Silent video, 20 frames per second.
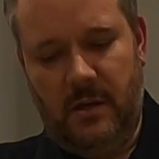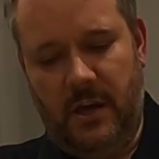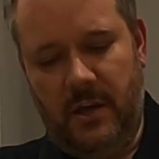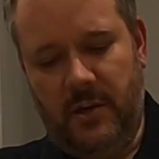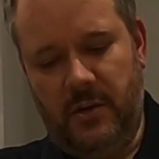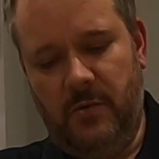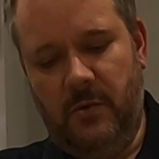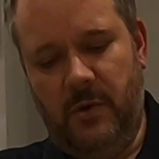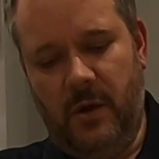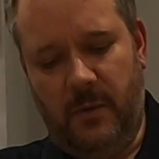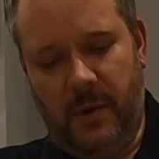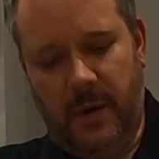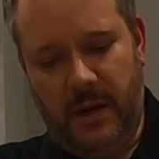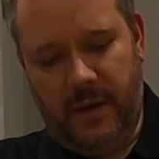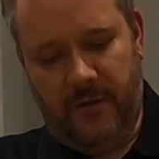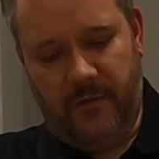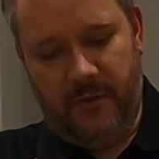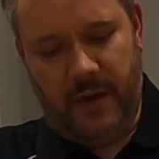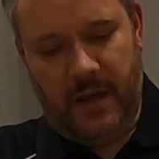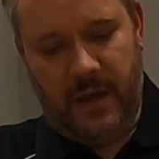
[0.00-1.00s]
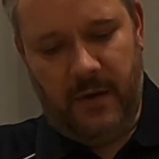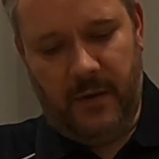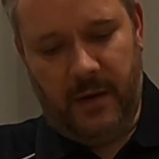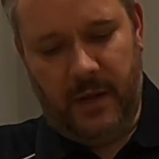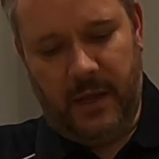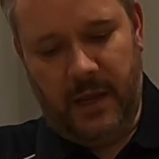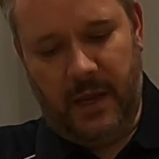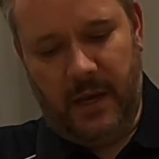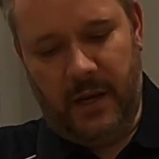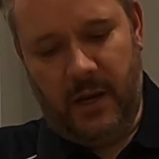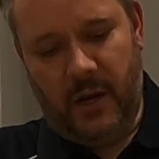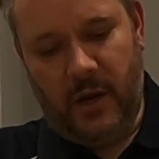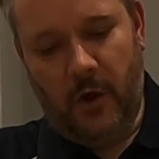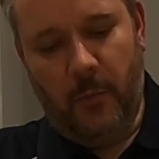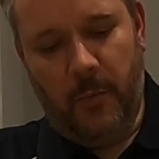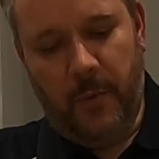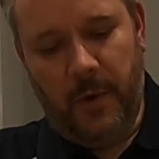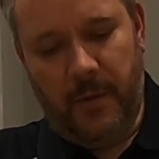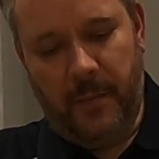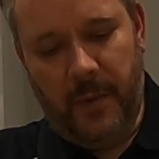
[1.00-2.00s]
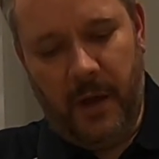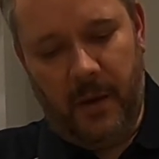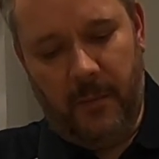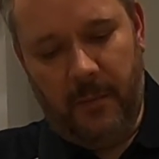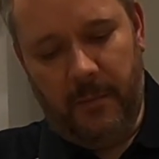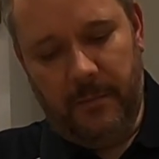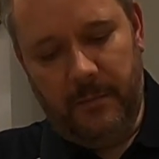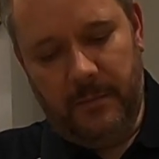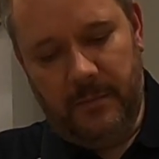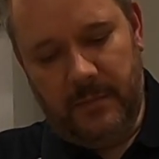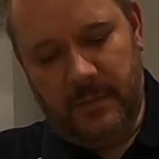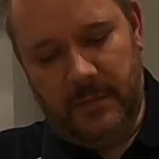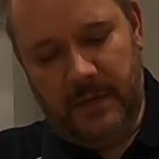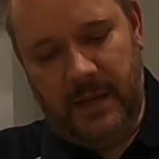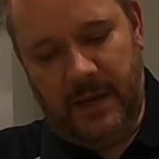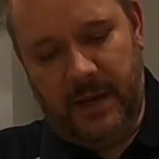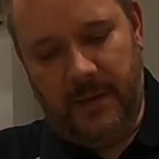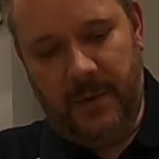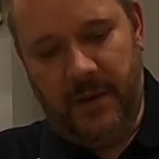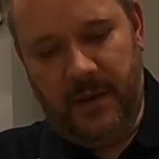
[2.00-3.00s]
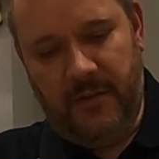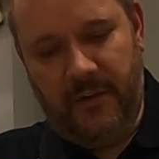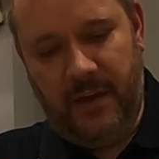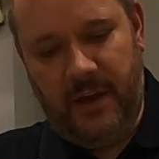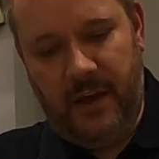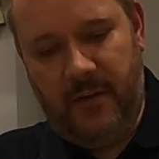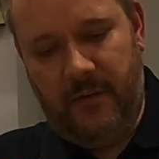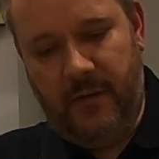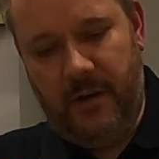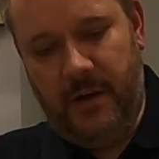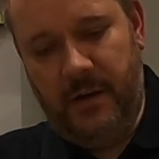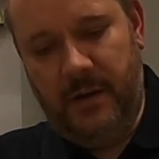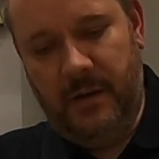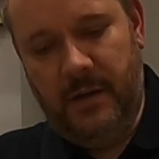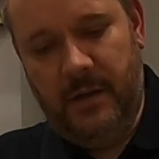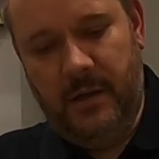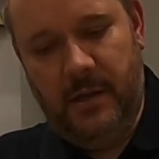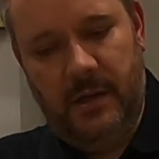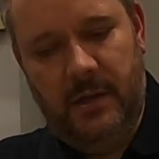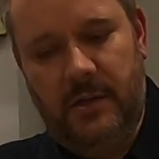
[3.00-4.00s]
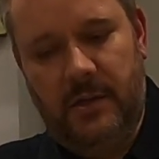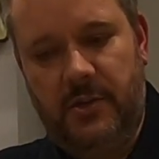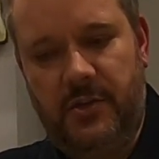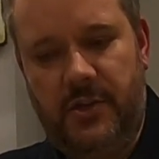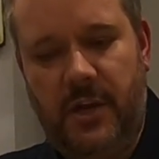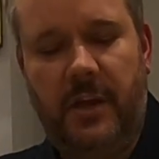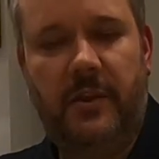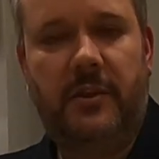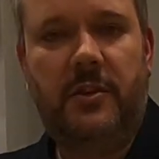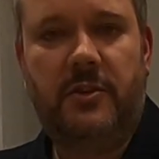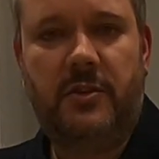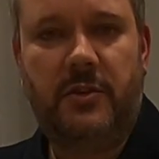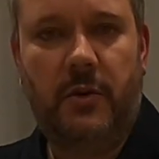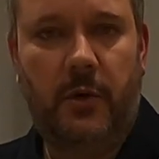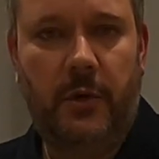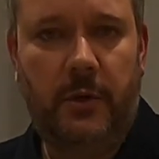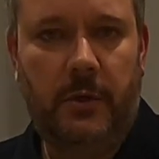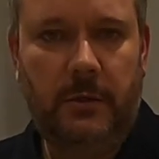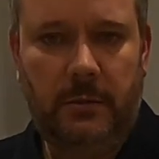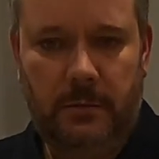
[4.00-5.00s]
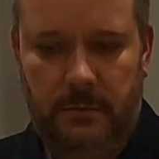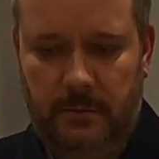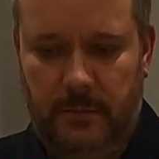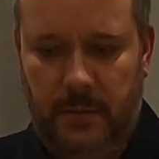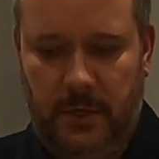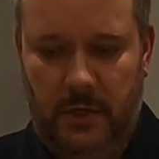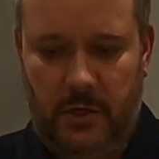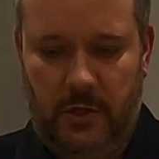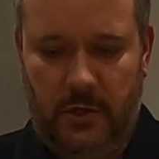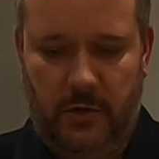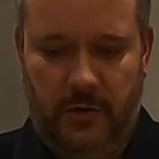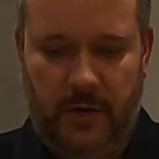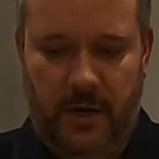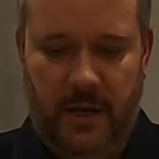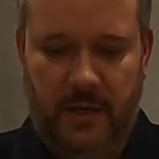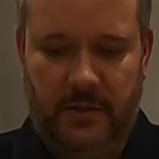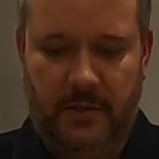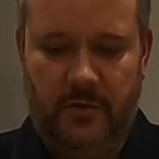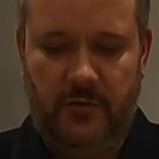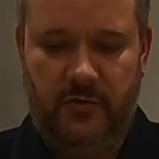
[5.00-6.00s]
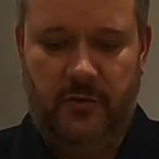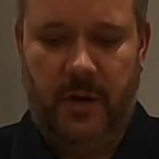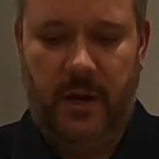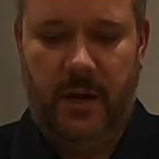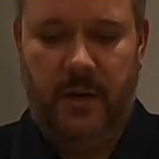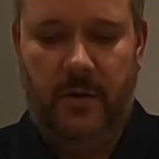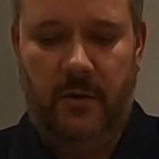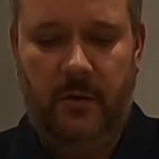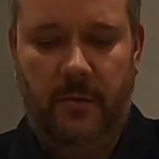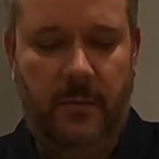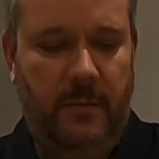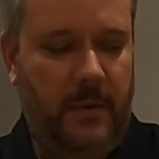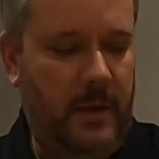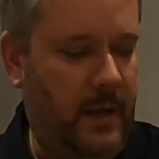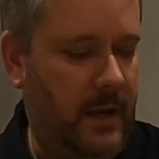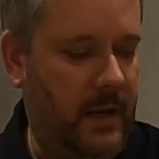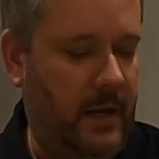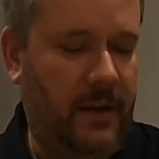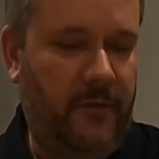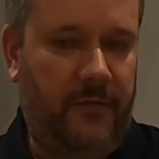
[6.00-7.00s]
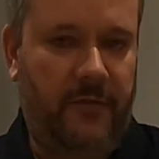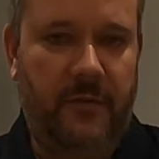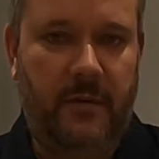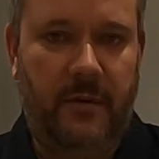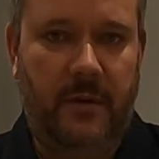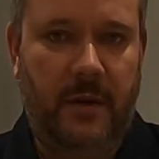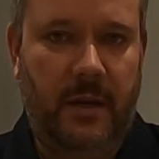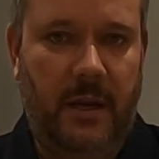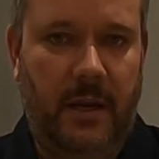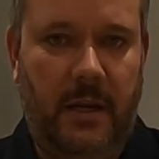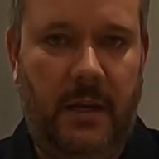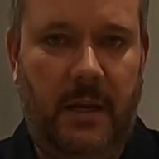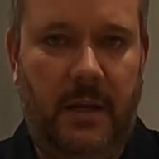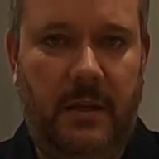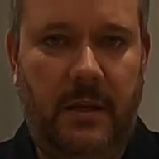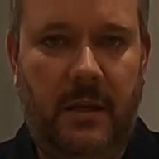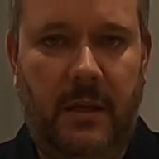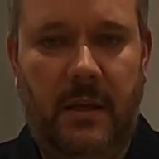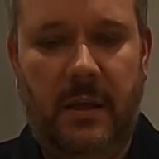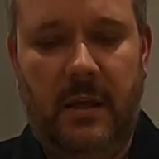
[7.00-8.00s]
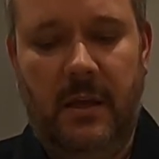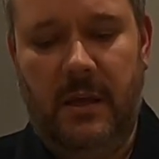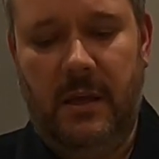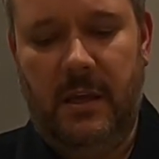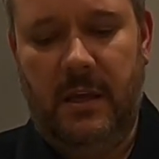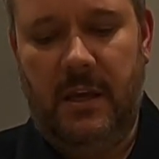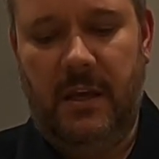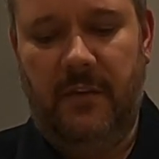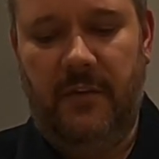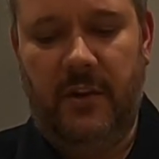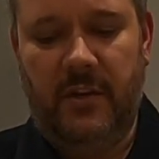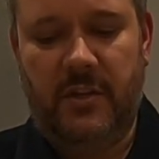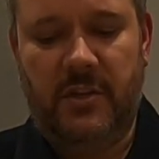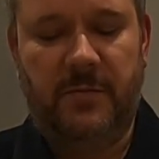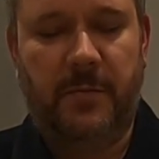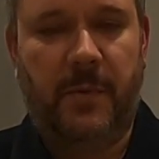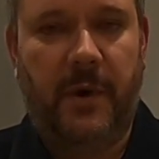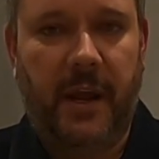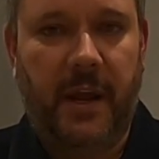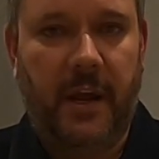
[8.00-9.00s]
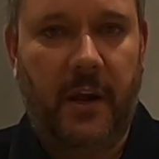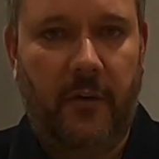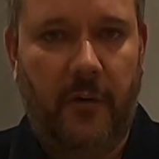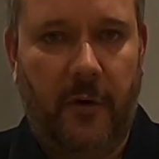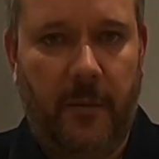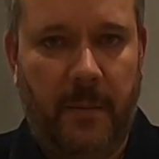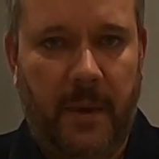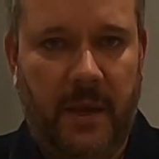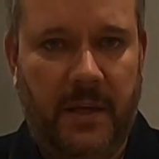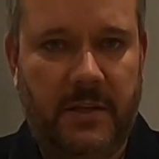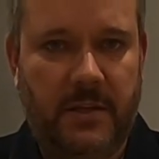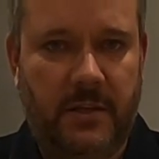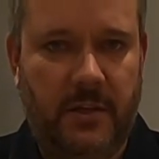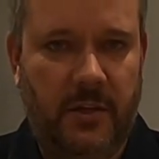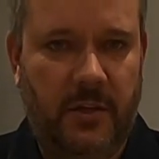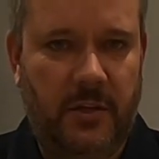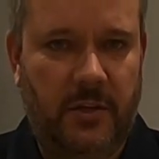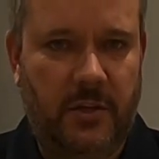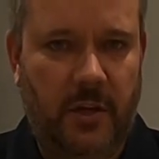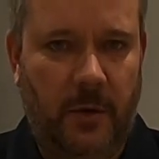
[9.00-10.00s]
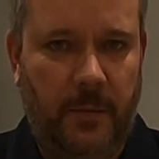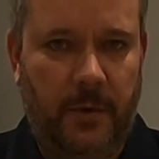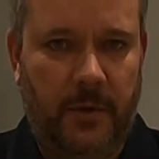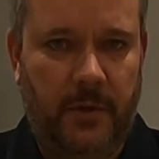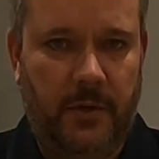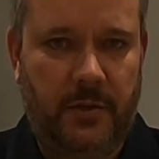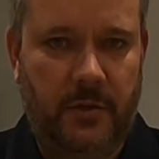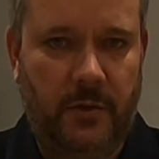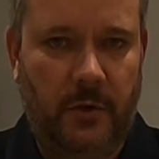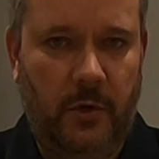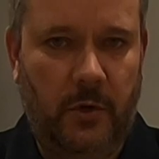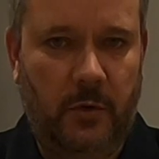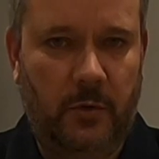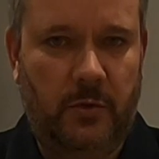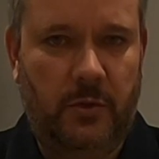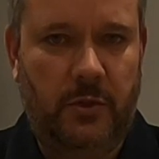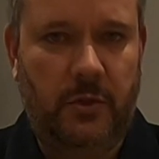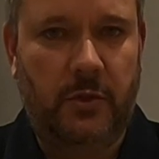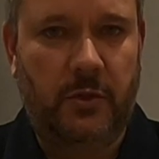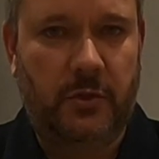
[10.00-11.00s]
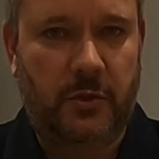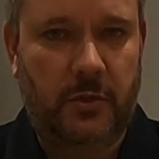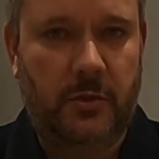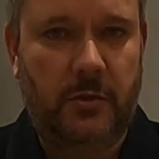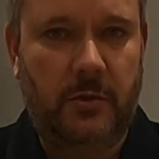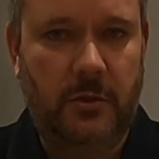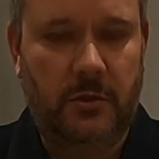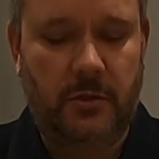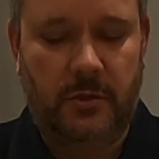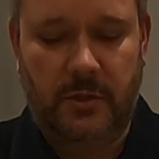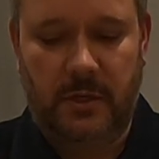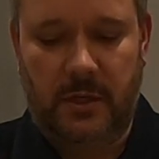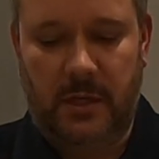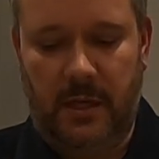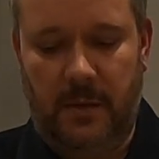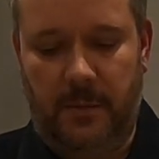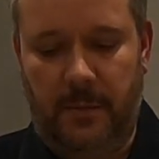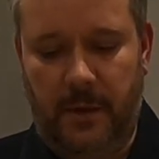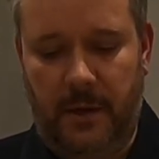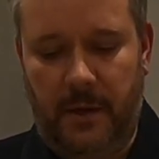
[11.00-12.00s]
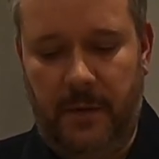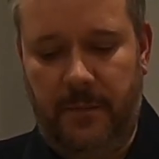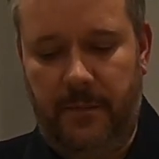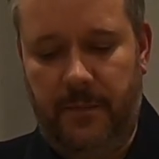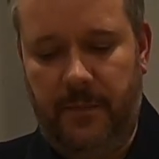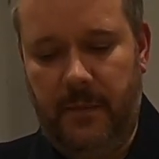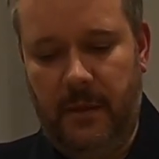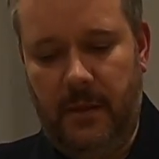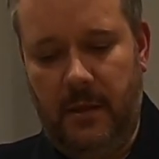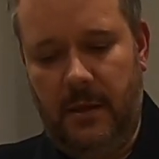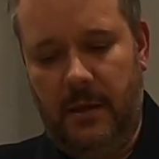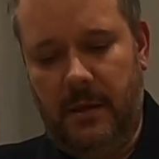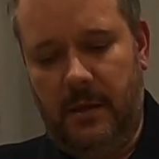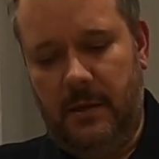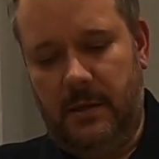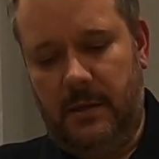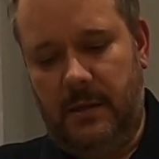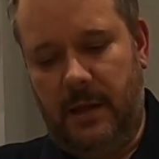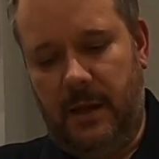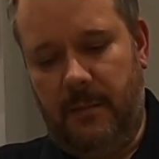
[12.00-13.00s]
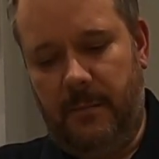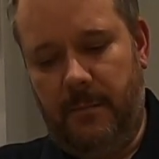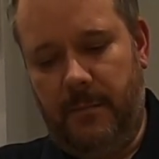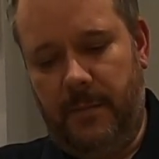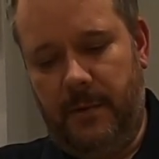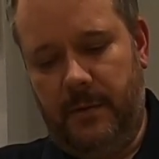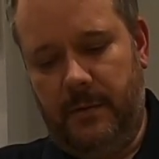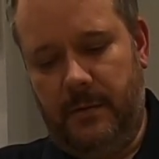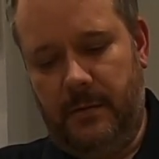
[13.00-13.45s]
I do go in every now and again and open them up, let a bit of air in, check the soil, make sure it hasn't dried up, and if needed, give it a spray or a mist at the top of the soil just to keep it damp.